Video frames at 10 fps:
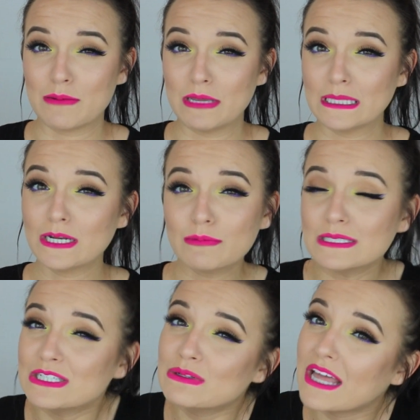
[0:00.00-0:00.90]
to be a little bit
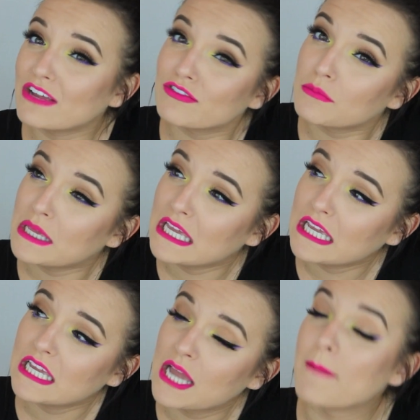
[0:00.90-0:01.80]
too light for
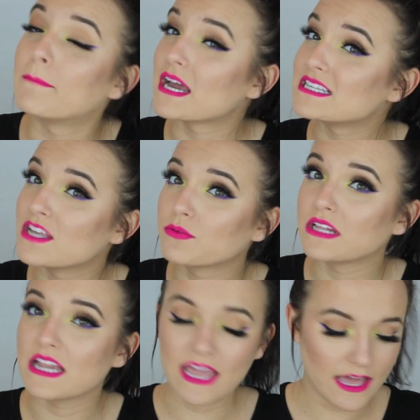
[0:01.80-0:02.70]
me. But I still
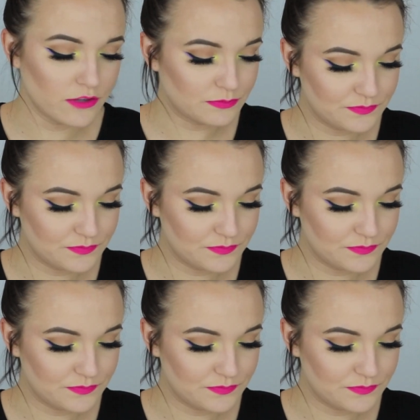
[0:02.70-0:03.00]
really like it.